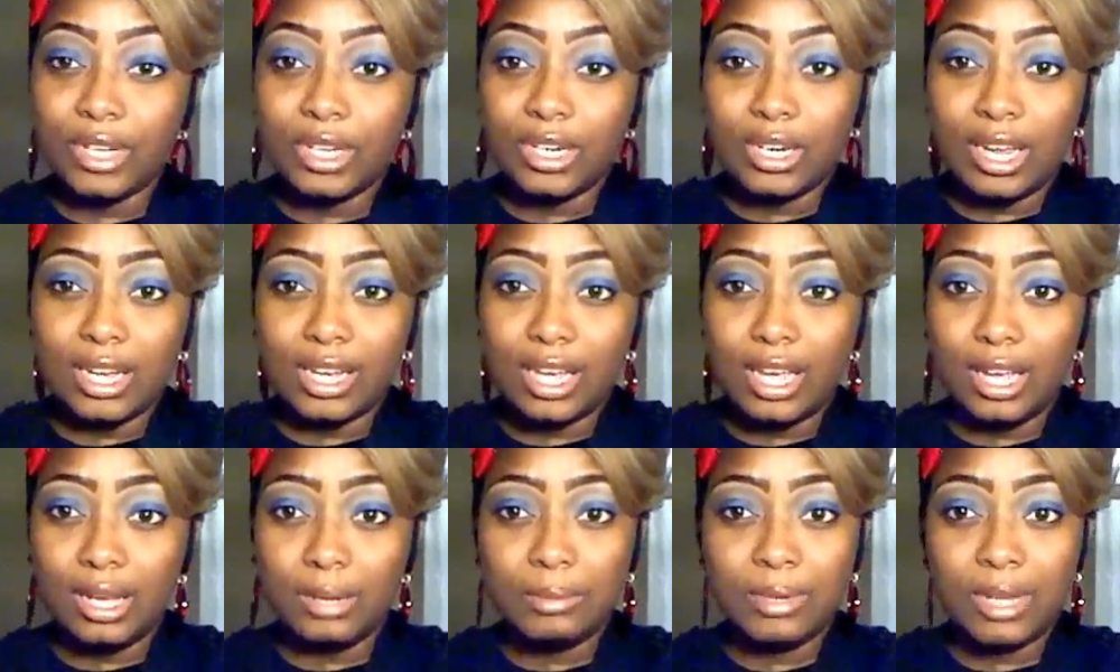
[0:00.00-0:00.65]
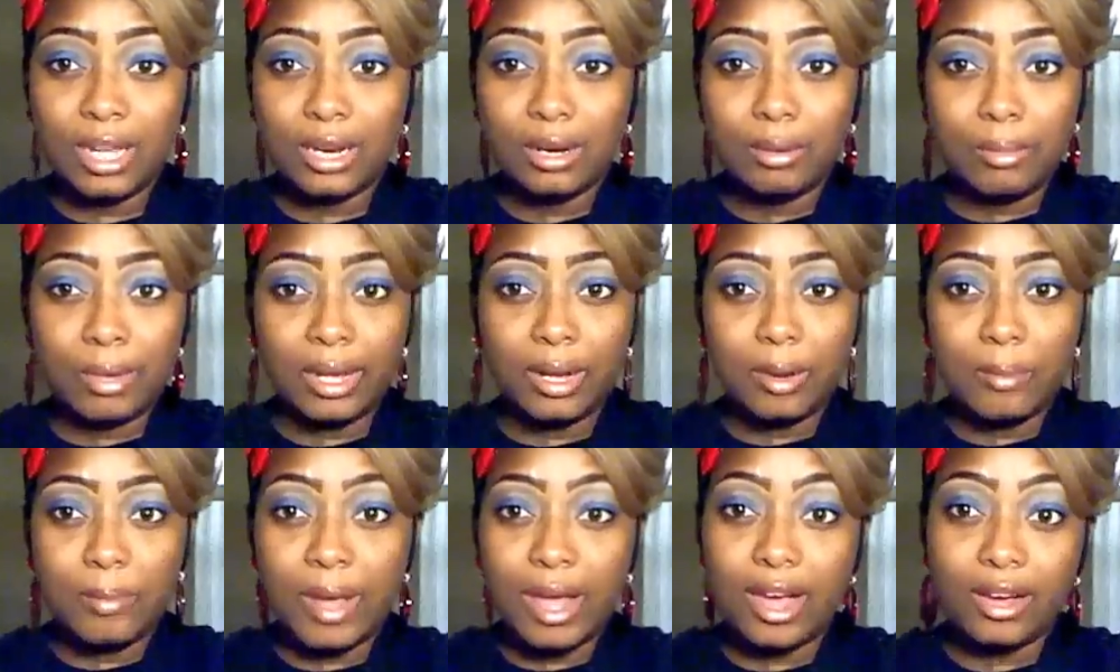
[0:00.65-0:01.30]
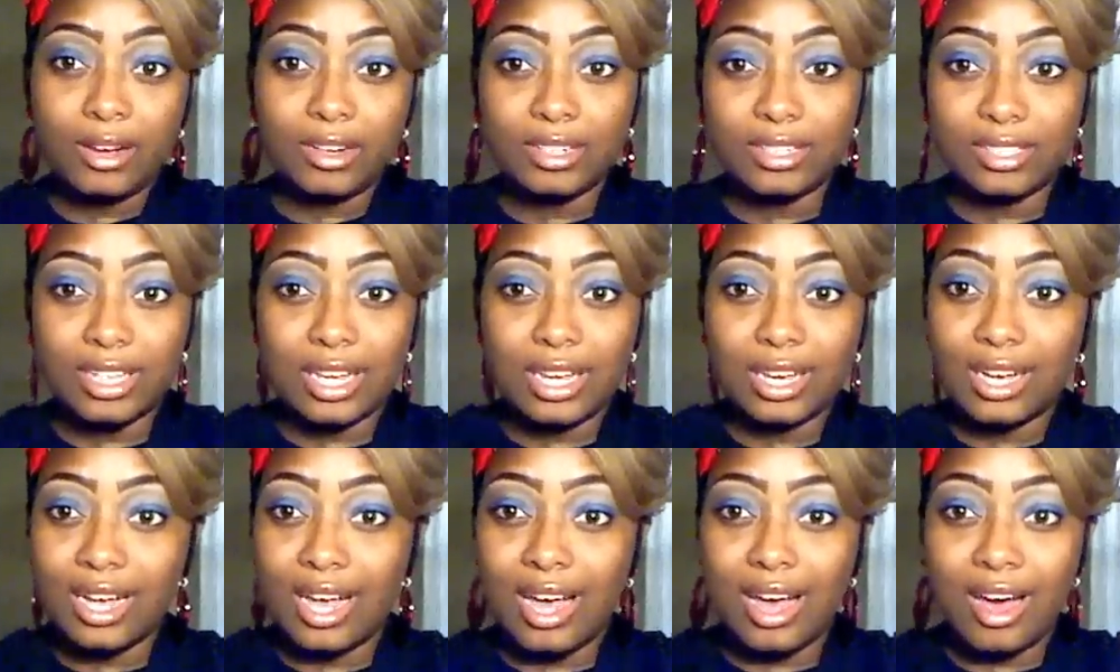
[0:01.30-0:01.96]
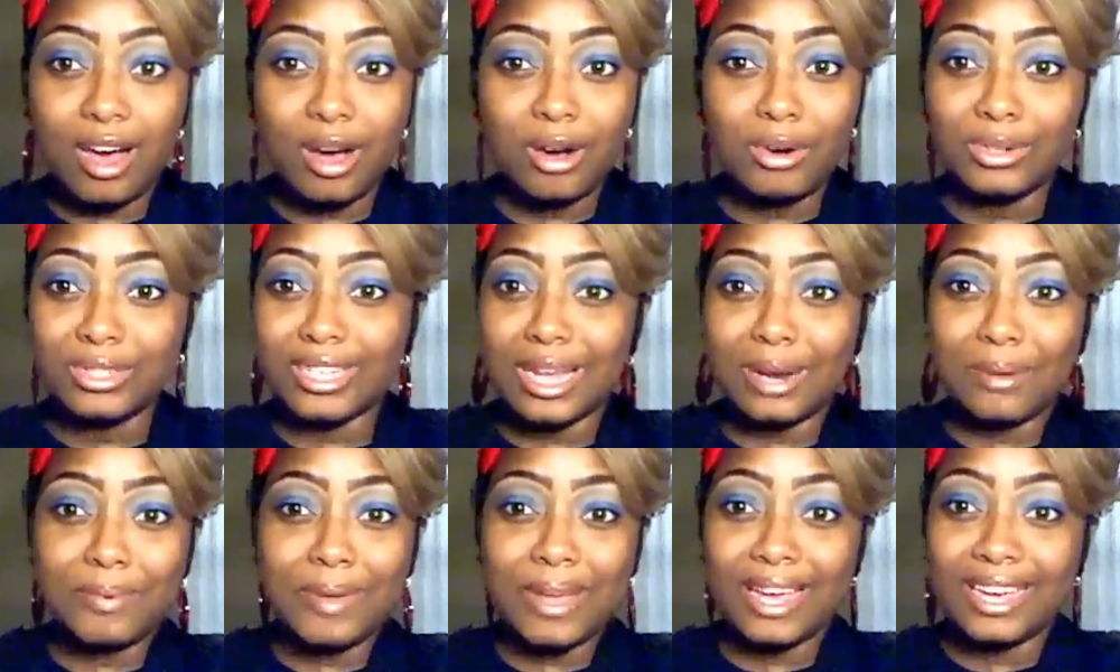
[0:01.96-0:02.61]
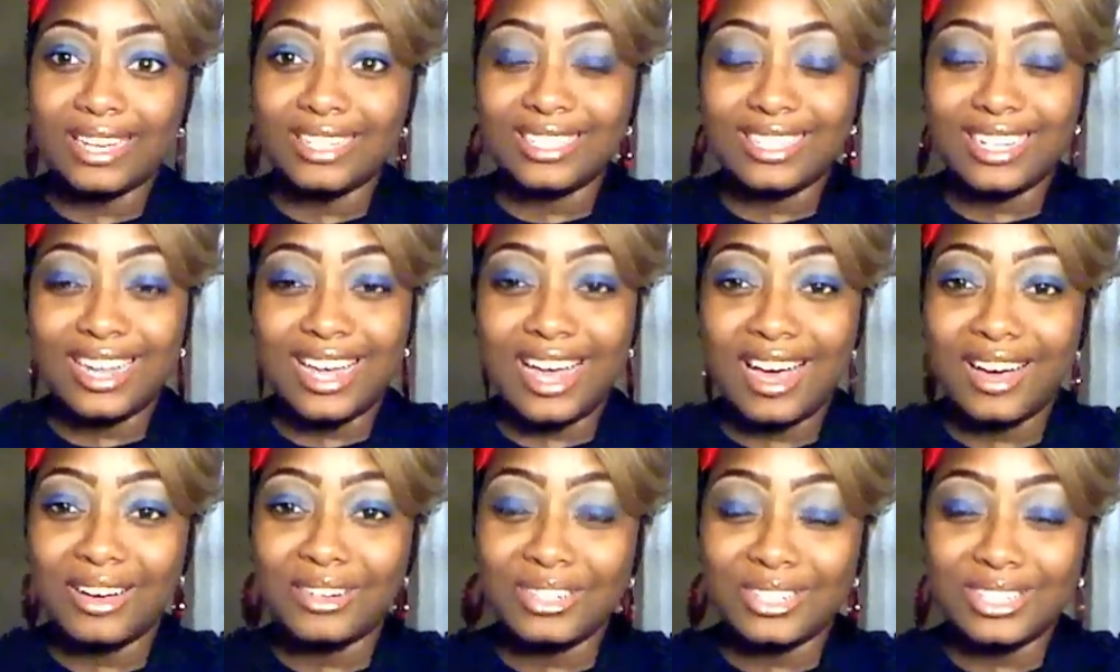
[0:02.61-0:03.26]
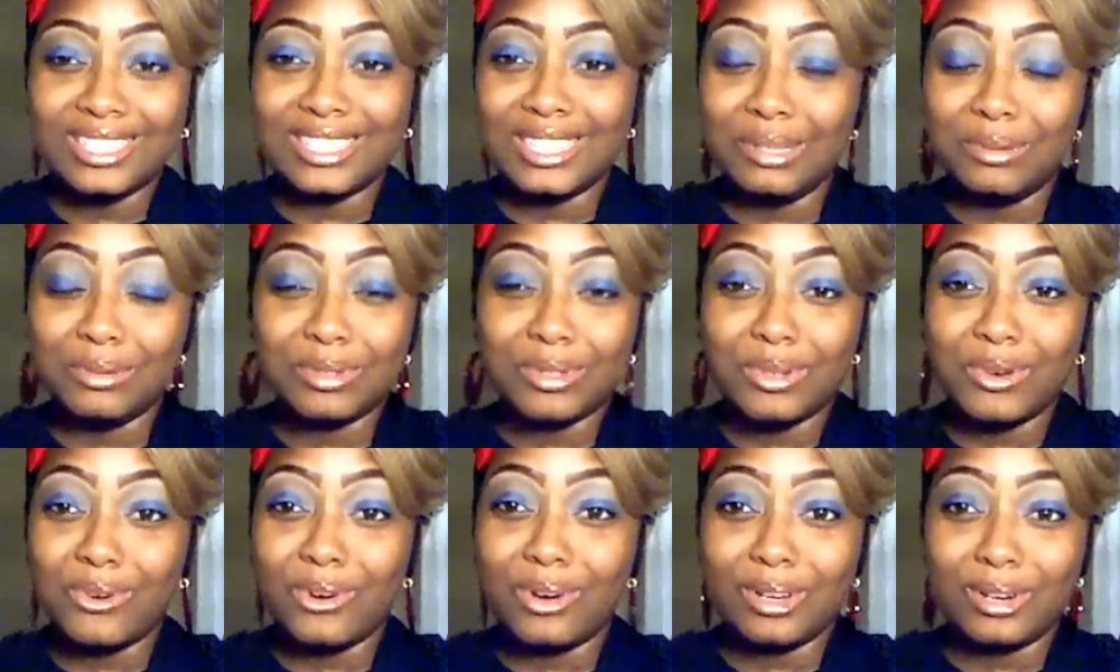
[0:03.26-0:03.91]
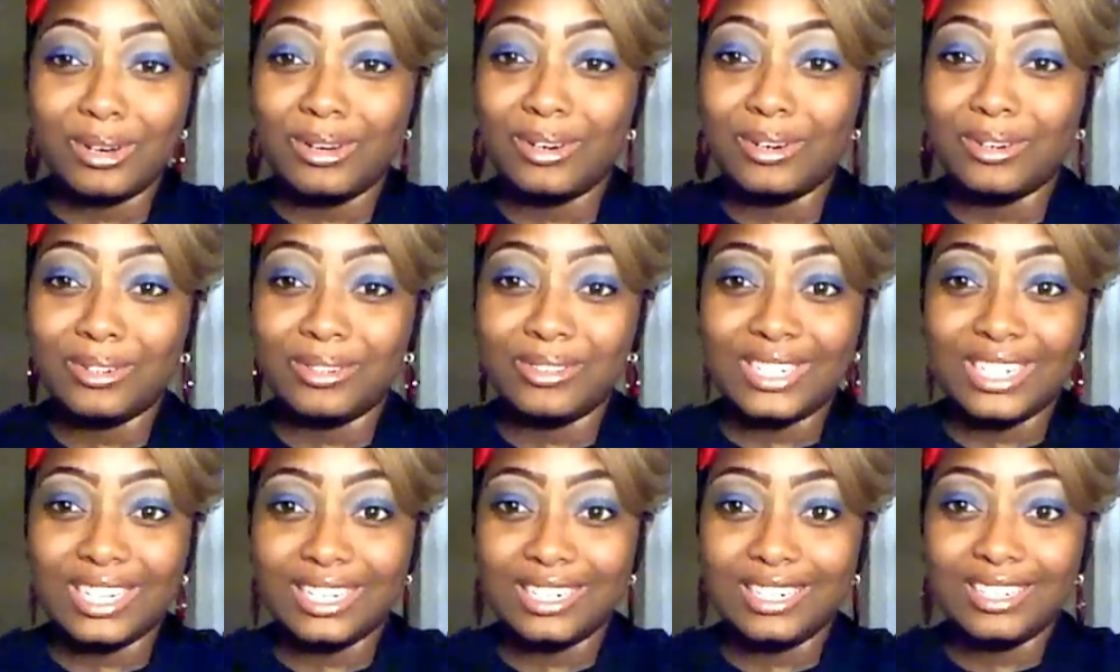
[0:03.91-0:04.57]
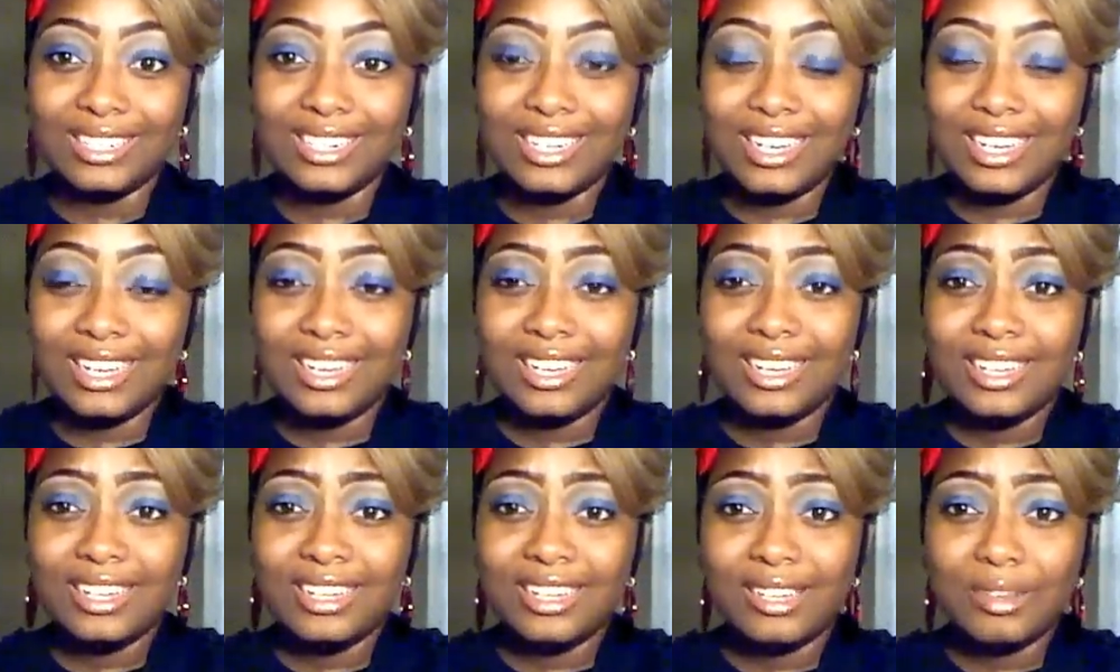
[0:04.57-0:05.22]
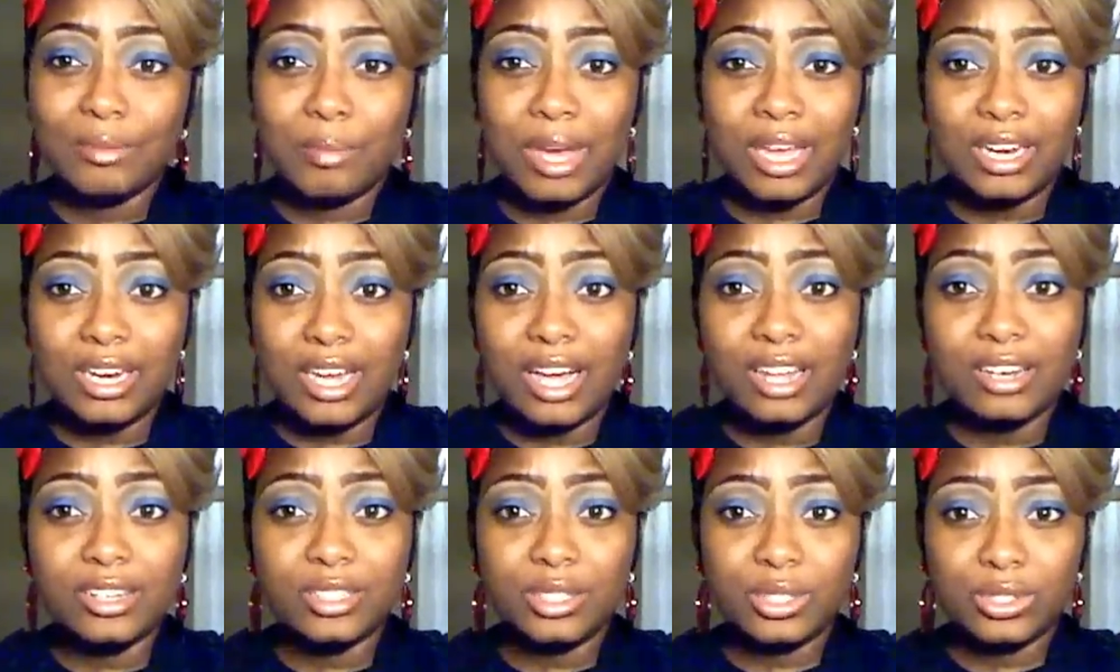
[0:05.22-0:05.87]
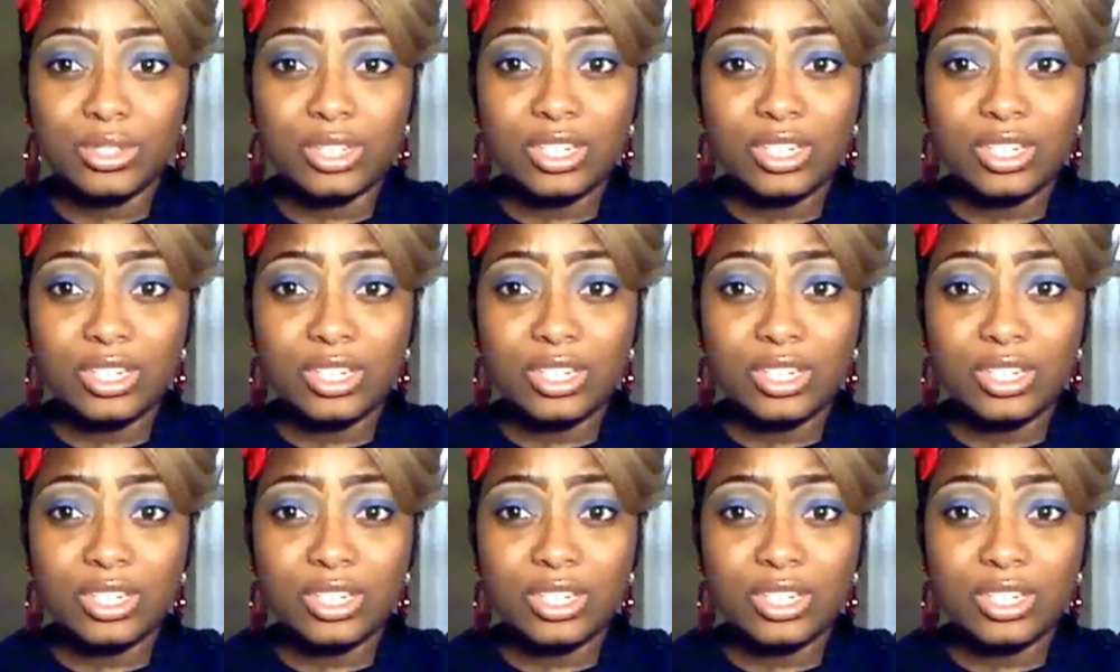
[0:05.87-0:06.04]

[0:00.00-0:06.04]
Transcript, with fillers: And I came down to makeup aisle because I got I always got to pass that out just to see what's going on. And my Dollar